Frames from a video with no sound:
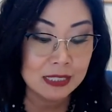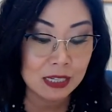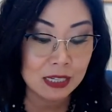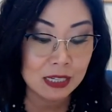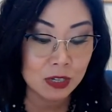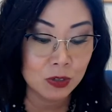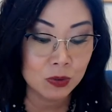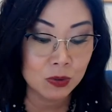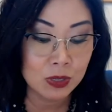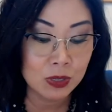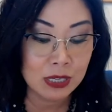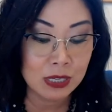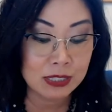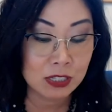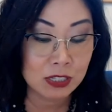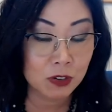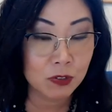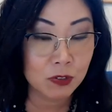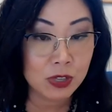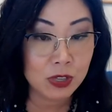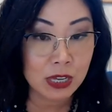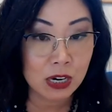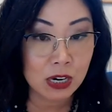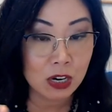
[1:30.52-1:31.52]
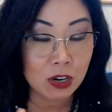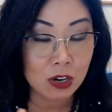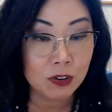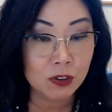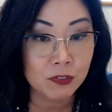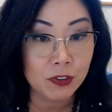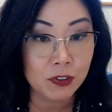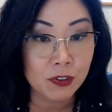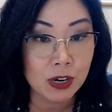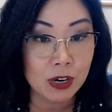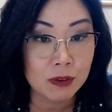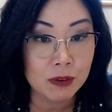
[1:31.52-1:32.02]
So it's over there
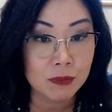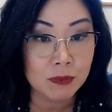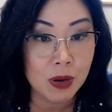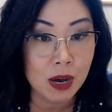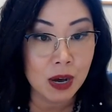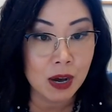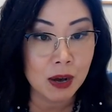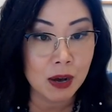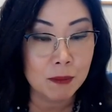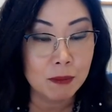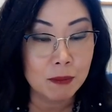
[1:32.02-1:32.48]
from uh,